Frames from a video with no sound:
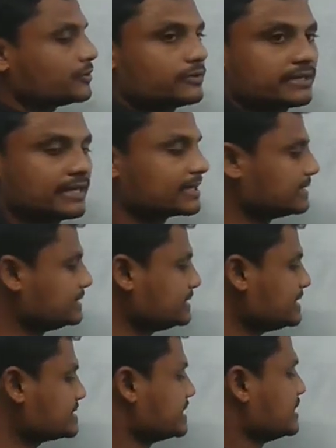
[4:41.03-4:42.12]
to take in
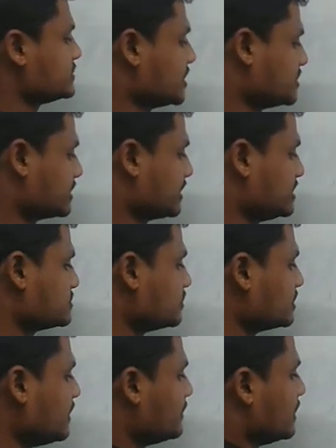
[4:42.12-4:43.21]
this session, guys.
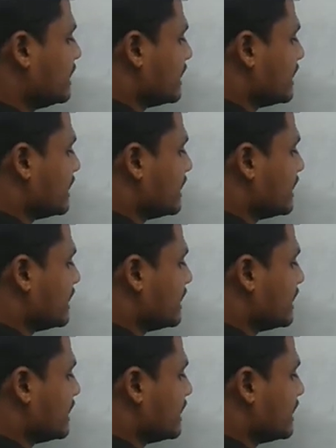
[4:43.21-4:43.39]
Okay.